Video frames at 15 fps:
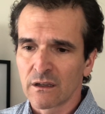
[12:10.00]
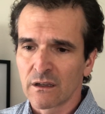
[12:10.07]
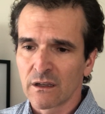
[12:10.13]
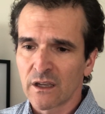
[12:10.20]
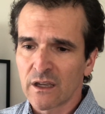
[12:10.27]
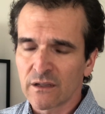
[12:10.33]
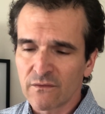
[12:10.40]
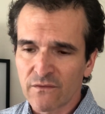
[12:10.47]

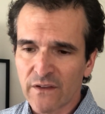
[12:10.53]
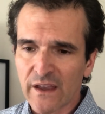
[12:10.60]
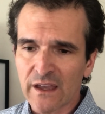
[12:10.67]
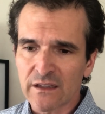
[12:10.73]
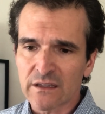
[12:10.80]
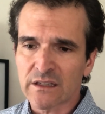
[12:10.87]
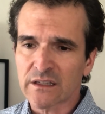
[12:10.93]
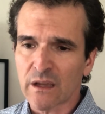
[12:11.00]

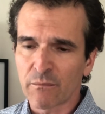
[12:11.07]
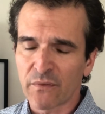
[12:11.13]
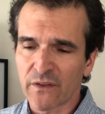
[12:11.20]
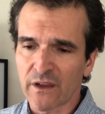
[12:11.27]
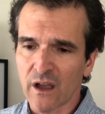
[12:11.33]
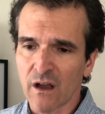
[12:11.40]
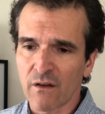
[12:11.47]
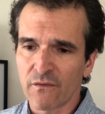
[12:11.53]
conveys
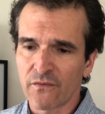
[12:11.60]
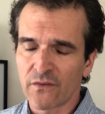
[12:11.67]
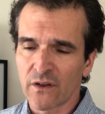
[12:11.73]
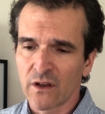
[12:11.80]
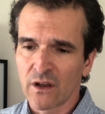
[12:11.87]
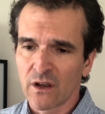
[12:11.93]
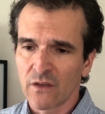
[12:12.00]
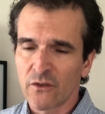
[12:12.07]
something of
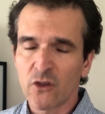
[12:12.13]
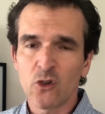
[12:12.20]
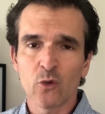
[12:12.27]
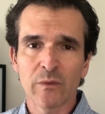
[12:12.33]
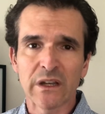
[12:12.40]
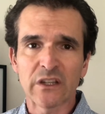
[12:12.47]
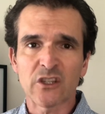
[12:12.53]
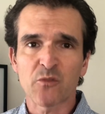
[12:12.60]
the
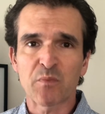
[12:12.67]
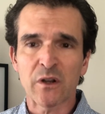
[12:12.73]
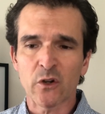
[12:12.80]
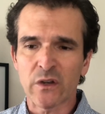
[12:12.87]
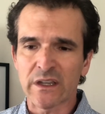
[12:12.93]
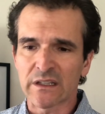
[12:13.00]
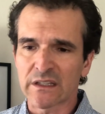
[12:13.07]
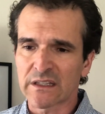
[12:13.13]
human
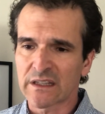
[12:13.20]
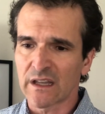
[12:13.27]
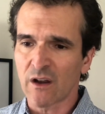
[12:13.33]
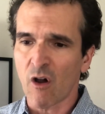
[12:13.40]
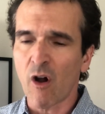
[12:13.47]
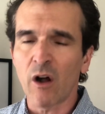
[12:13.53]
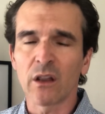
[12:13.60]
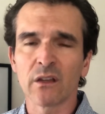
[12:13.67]
experience that
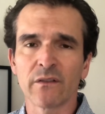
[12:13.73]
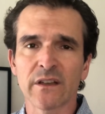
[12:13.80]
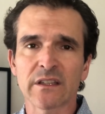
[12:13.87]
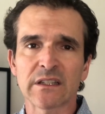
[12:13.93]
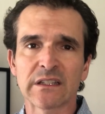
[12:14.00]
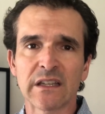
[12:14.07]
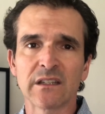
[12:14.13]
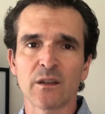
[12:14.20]
all of us
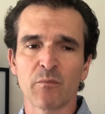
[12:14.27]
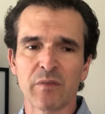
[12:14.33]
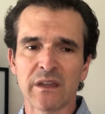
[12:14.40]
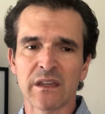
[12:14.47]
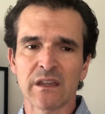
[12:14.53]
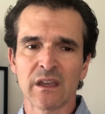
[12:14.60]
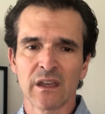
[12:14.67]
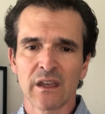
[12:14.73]
need to
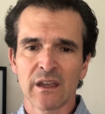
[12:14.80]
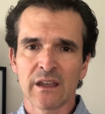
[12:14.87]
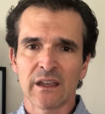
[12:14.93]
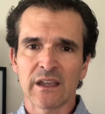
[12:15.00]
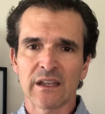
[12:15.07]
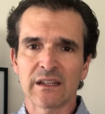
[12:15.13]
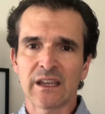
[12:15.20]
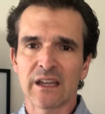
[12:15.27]
be
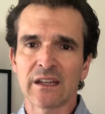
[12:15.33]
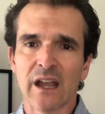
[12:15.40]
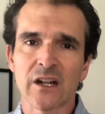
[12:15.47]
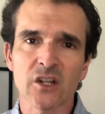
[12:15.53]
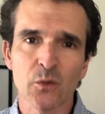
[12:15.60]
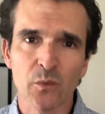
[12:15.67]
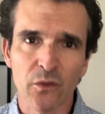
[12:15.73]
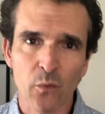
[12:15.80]
in
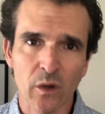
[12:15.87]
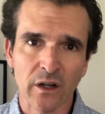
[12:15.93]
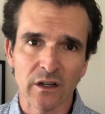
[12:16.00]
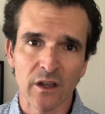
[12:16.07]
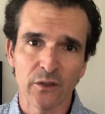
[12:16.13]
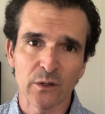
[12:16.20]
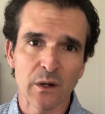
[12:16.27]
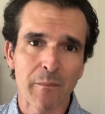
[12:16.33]
connection with one
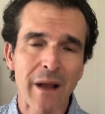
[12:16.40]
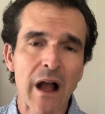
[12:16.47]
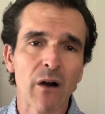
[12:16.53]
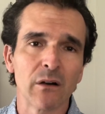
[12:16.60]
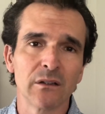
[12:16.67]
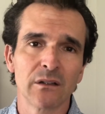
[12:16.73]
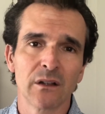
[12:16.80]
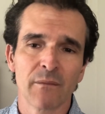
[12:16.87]
another
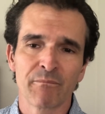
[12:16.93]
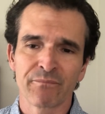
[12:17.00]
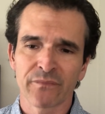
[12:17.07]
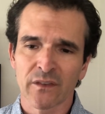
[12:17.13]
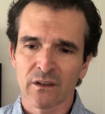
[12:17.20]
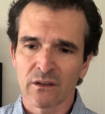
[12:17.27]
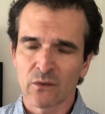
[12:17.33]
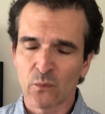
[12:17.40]
about.
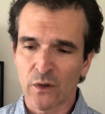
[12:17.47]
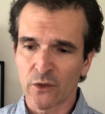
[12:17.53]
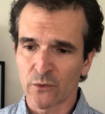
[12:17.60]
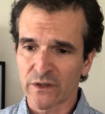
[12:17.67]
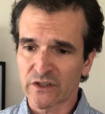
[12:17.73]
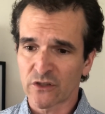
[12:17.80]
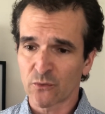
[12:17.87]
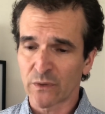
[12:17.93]
Whether
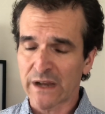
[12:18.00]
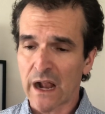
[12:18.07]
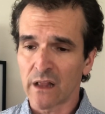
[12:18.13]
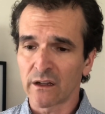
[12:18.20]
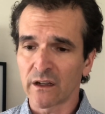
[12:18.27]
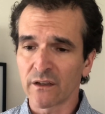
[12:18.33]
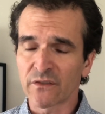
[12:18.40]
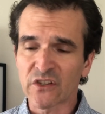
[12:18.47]
it's the
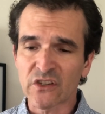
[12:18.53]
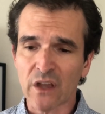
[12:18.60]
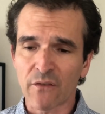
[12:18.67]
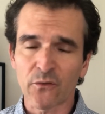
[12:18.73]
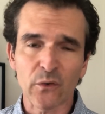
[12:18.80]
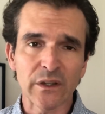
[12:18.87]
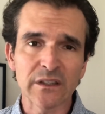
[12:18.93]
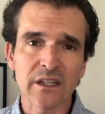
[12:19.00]
reality of
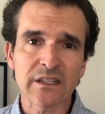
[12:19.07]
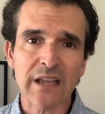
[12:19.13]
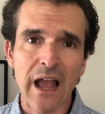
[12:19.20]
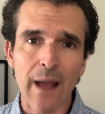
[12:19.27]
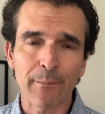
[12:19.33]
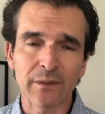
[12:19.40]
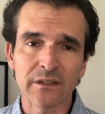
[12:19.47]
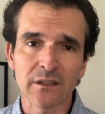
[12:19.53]
suffering that's
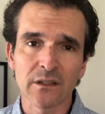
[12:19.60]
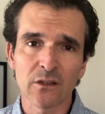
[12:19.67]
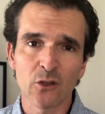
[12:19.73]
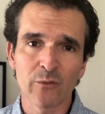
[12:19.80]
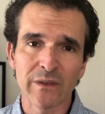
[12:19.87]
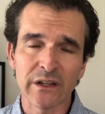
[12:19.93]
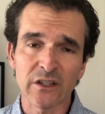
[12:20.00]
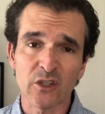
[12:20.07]
happened in the
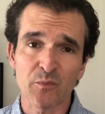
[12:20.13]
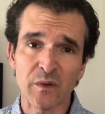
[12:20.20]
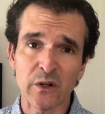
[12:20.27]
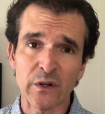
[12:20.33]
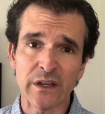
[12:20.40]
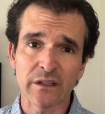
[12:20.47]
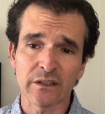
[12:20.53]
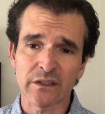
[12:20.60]
human
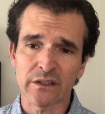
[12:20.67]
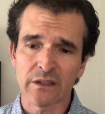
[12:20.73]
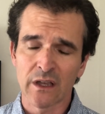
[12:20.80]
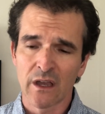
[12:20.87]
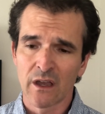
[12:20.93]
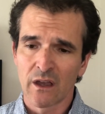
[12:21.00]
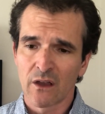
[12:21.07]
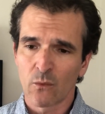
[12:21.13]
experience,
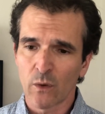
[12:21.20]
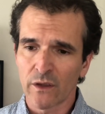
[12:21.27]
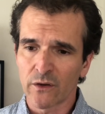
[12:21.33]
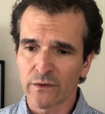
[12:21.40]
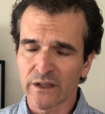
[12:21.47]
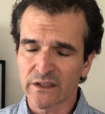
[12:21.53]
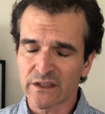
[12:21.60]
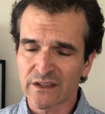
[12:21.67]

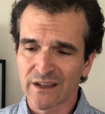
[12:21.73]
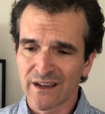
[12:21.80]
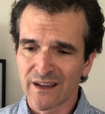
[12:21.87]
whether it's